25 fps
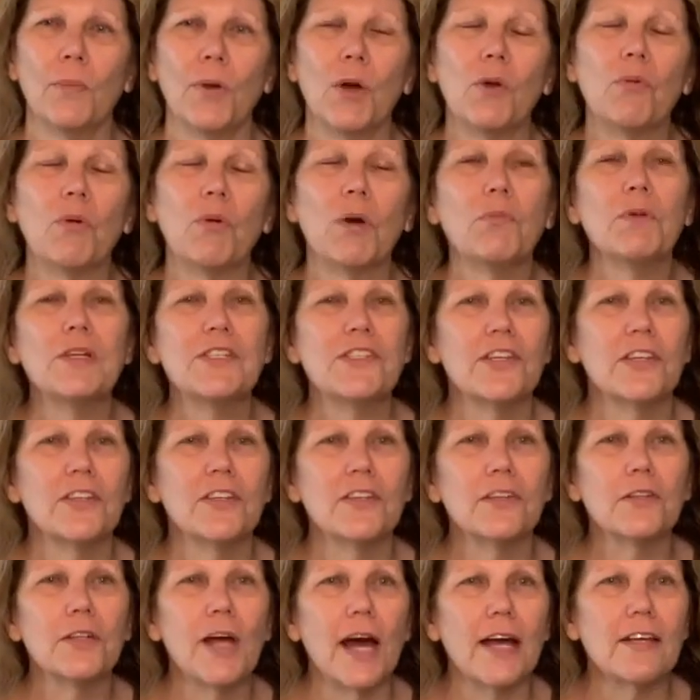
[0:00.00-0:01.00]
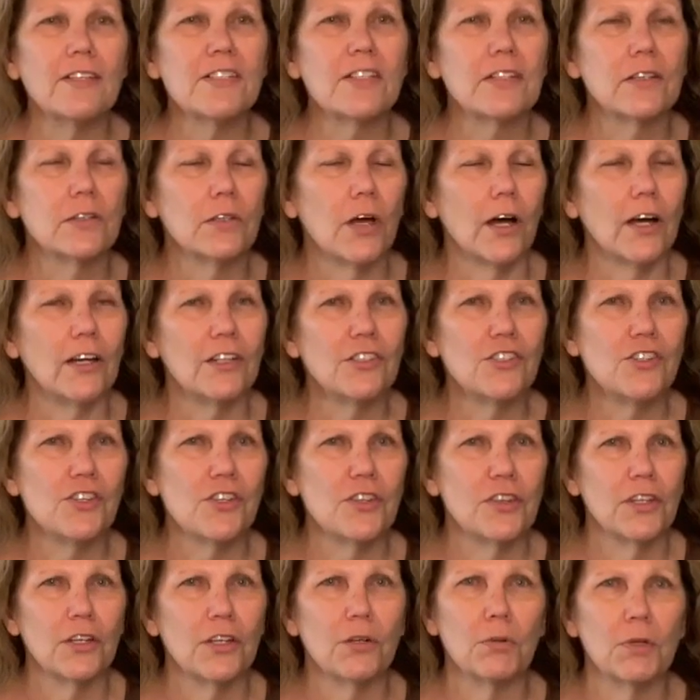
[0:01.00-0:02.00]
When we did the last launch,
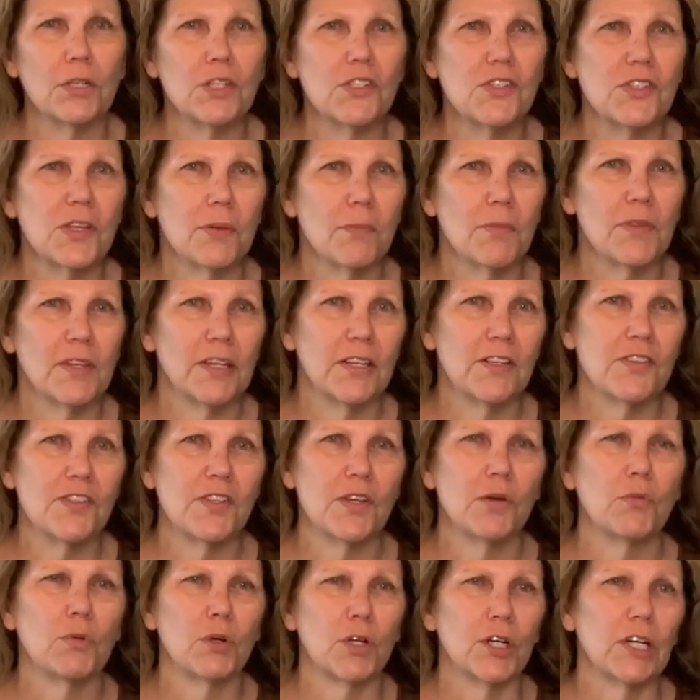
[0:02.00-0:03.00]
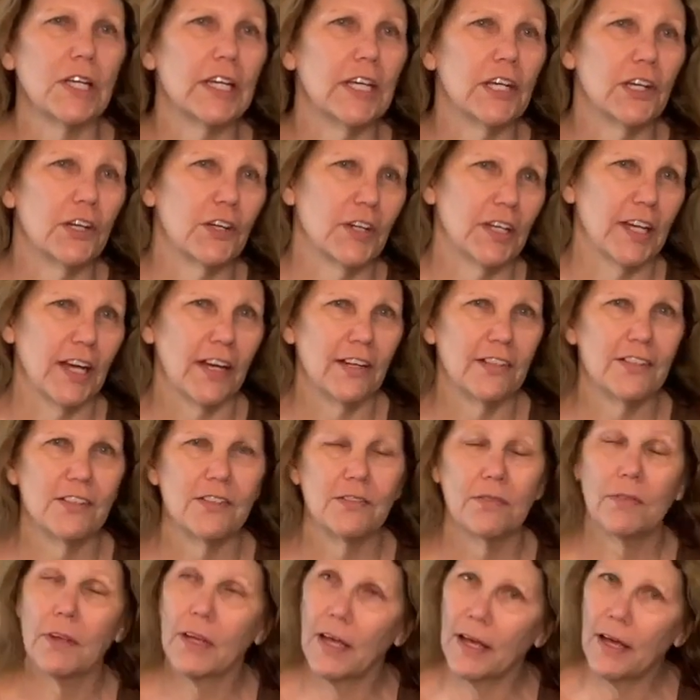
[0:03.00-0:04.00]
there were some things that weren't here yet.
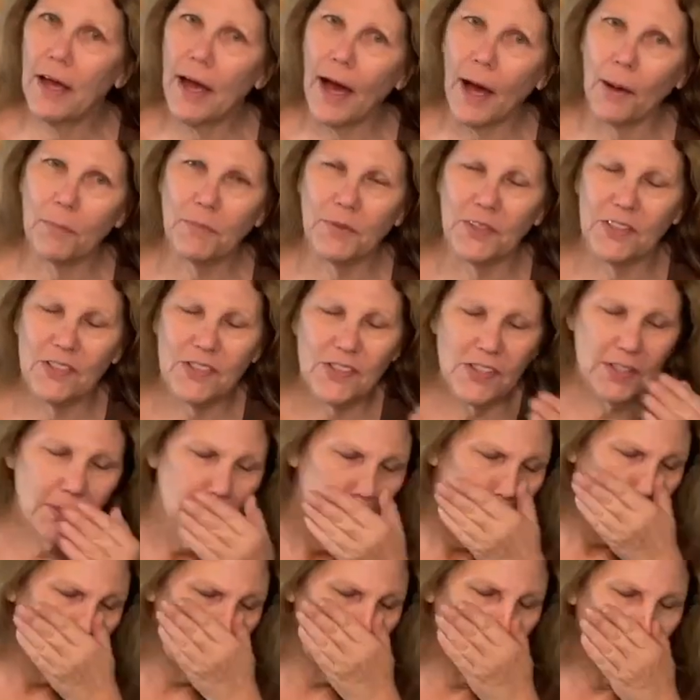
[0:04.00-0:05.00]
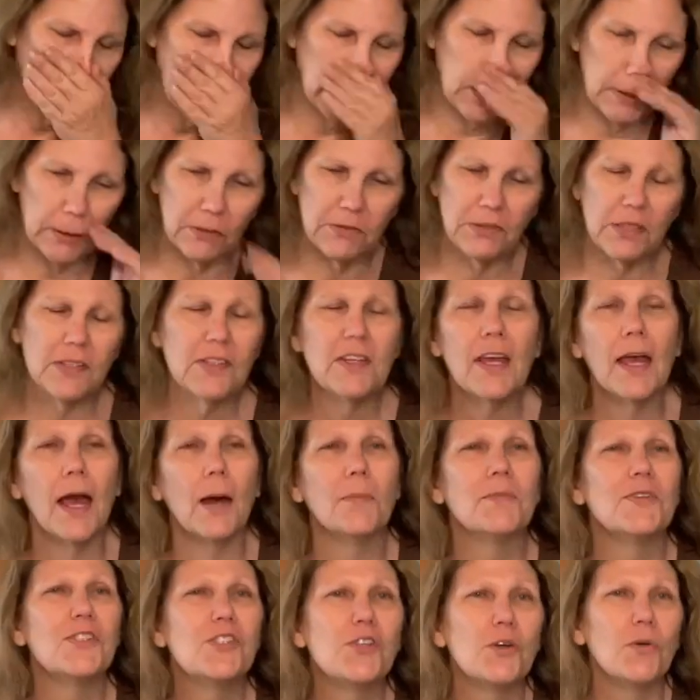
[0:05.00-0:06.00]
It happens, you know, it doesn't
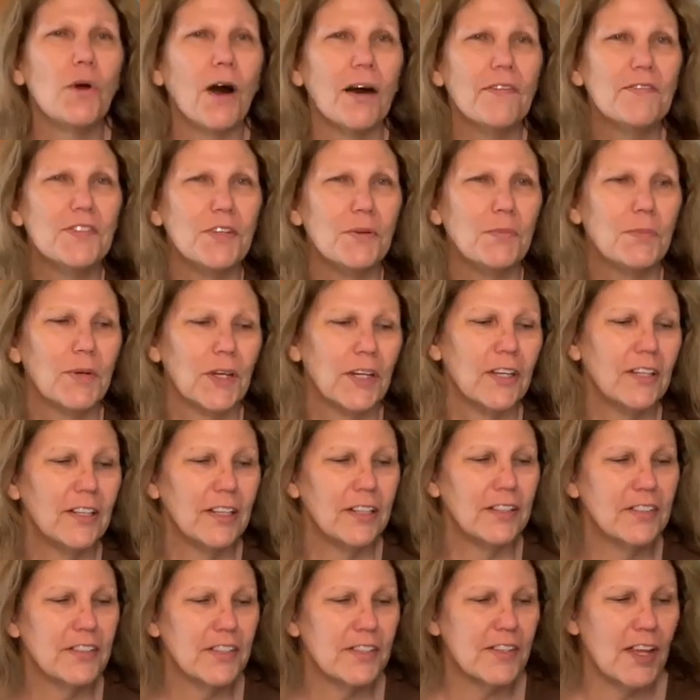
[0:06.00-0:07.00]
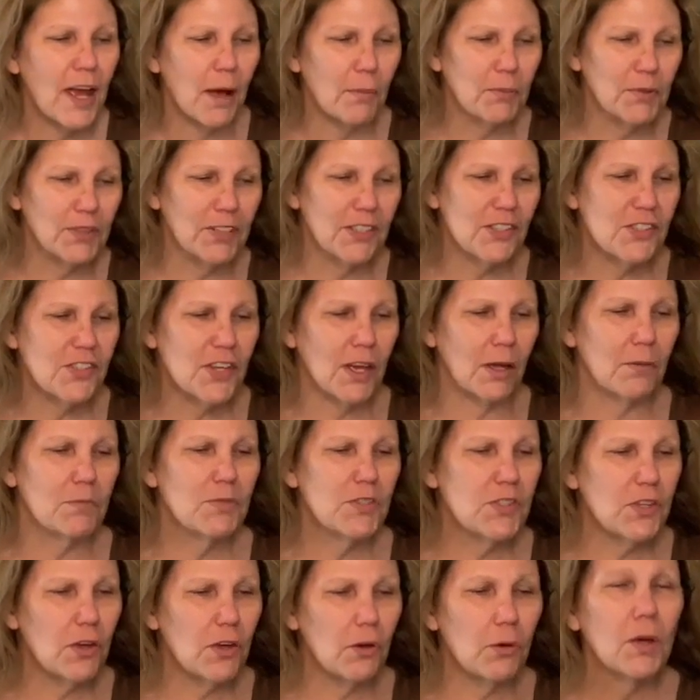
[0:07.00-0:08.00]
happen too often, but it did happen this time.
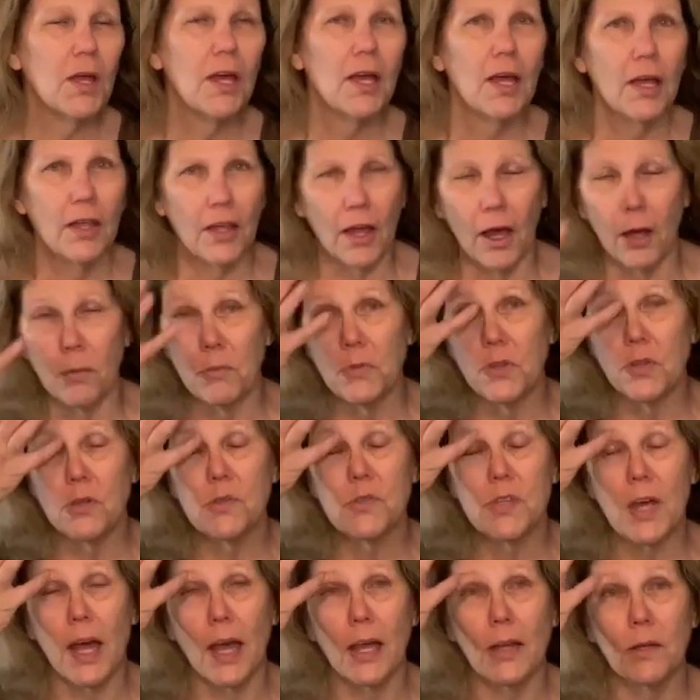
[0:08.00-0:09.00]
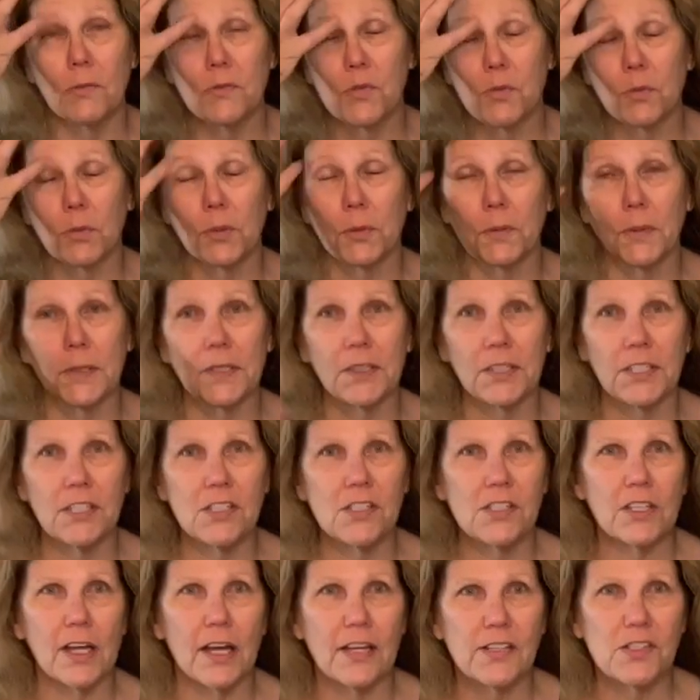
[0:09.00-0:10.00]
So those items were
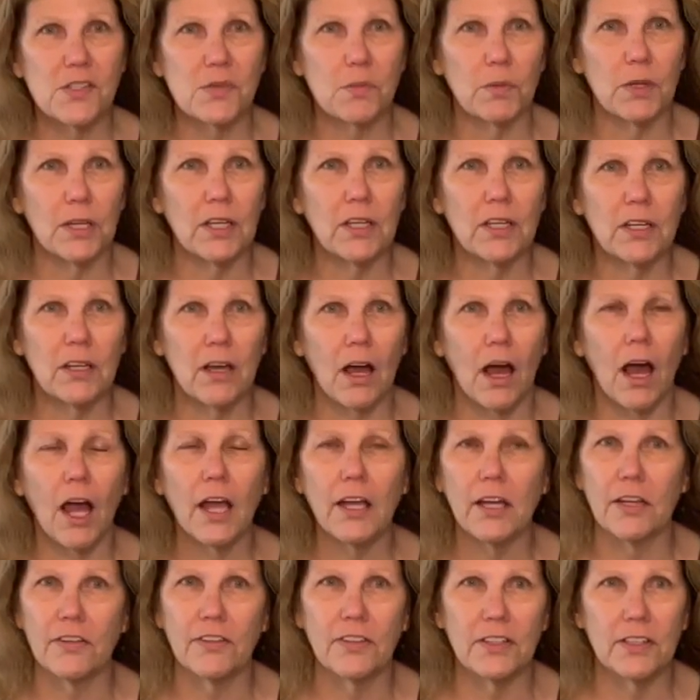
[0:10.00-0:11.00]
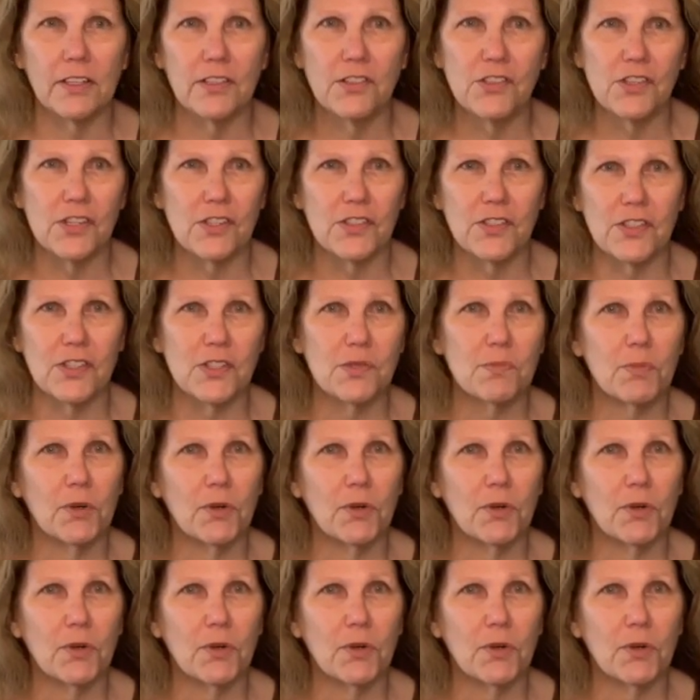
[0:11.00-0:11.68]
released last week. I got the itchies this